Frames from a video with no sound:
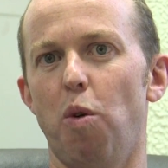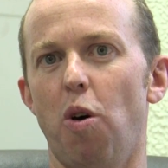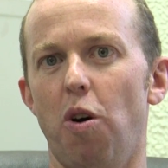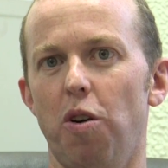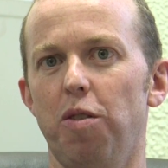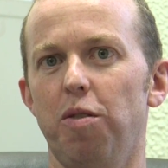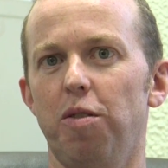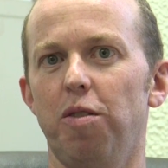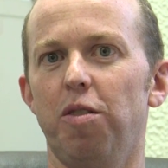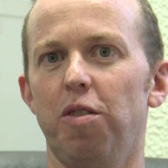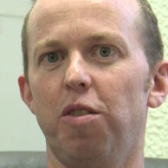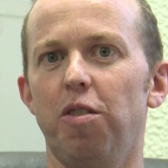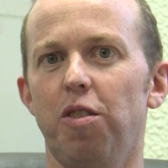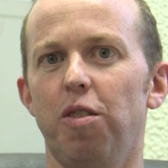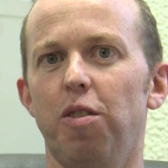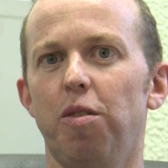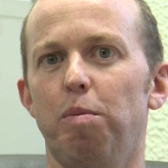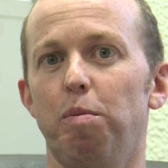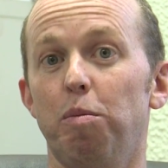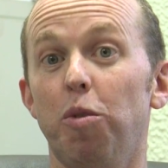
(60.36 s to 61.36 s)
one
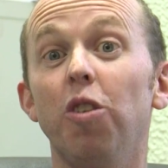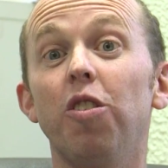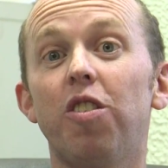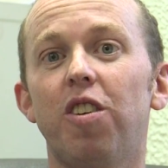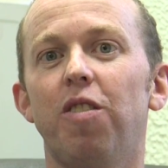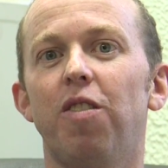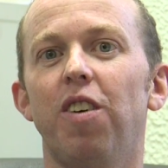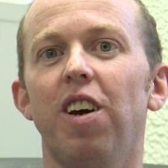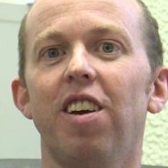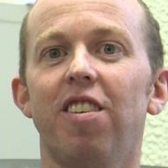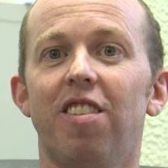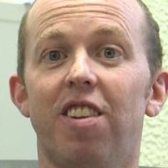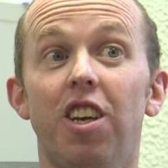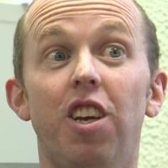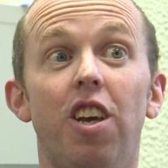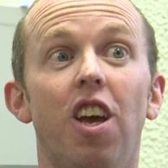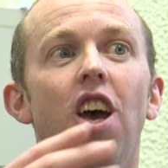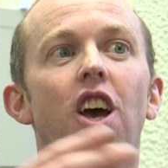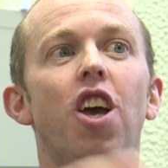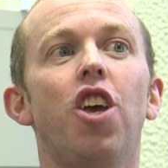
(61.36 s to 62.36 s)
multiverse.
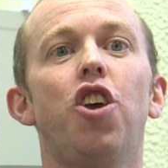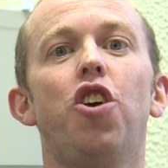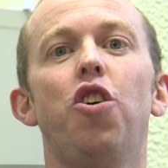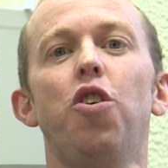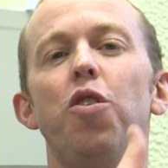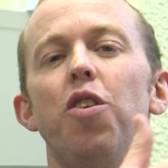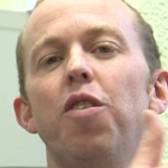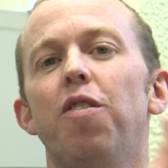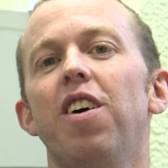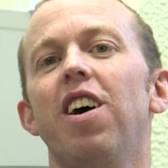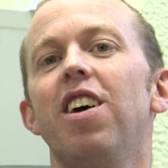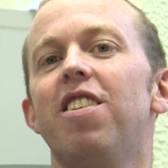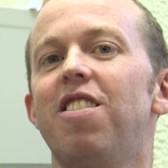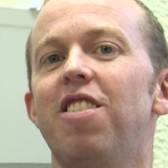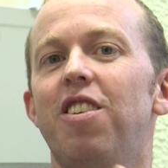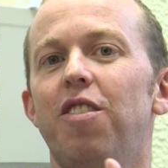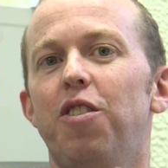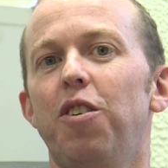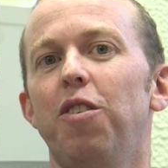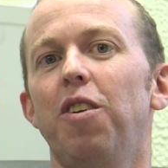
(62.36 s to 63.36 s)
The universe
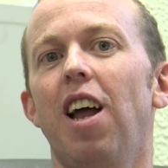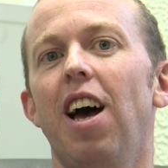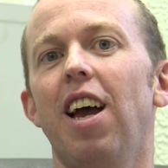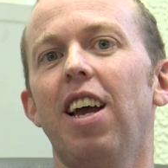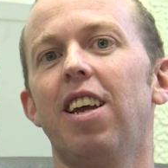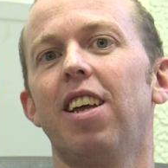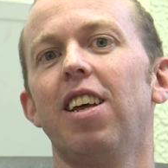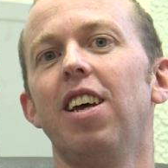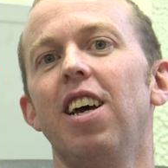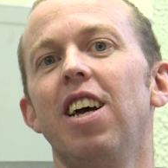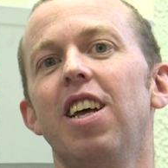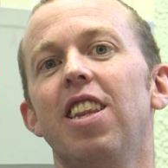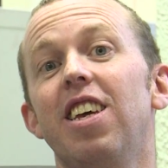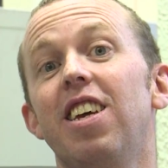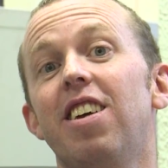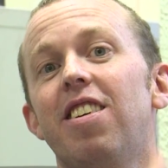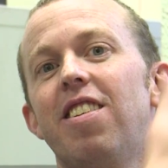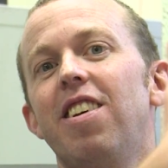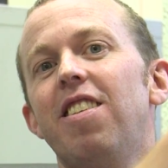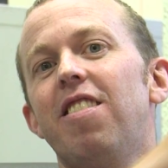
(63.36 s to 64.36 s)
is, if you like, the
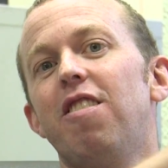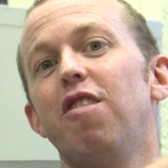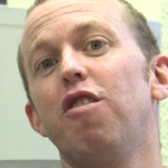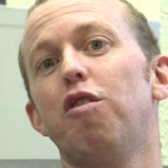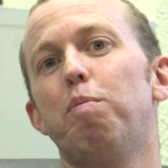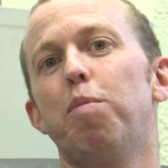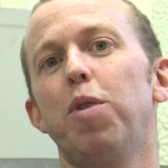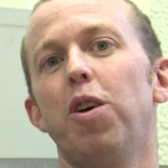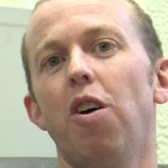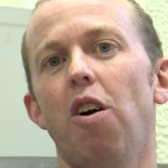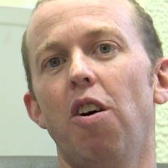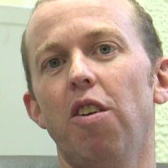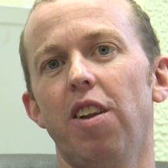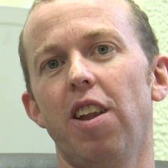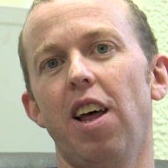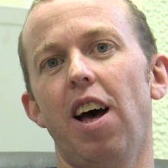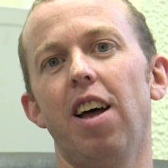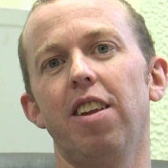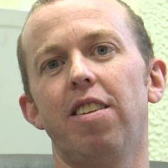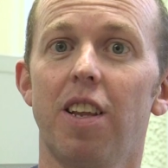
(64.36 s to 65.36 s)
existence
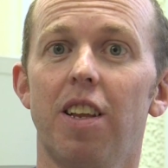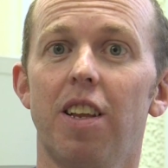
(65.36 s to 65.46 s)
beyond that.